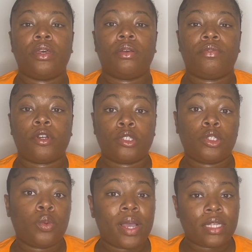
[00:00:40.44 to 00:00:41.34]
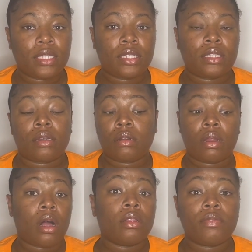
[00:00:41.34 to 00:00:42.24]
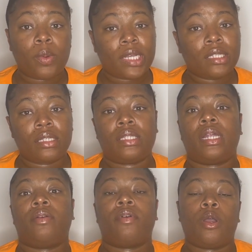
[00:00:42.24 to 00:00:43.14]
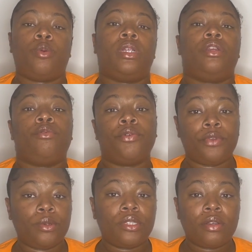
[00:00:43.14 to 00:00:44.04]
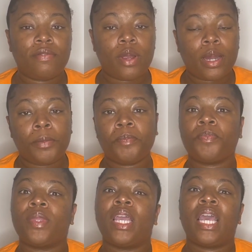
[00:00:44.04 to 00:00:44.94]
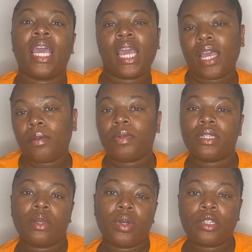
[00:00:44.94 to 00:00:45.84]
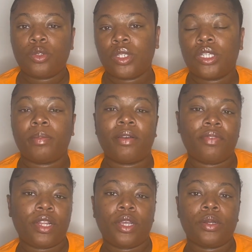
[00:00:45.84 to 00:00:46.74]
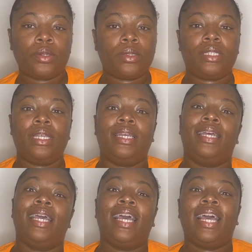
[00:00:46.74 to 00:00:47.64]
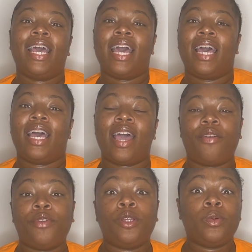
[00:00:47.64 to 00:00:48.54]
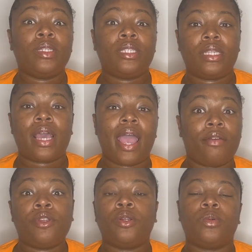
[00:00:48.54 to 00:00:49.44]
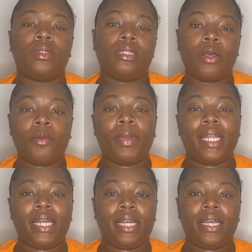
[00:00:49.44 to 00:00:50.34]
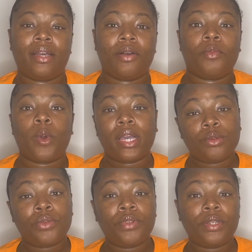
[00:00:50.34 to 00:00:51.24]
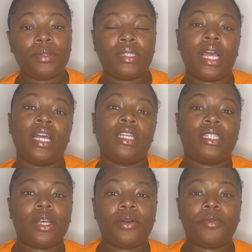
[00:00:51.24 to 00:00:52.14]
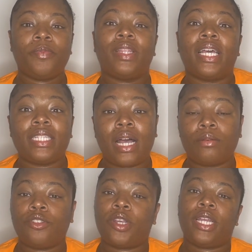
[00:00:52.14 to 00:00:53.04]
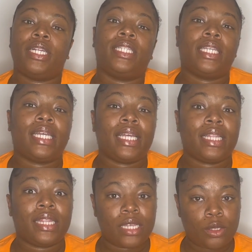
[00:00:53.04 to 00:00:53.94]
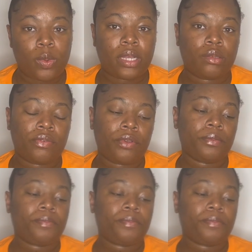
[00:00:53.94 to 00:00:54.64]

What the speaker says: first 2 waxes, or all of the waxes that I've already reviewed so far. And plus I want to switch up my videos after doing so many wax reviews. So let's hop straight into this wax review.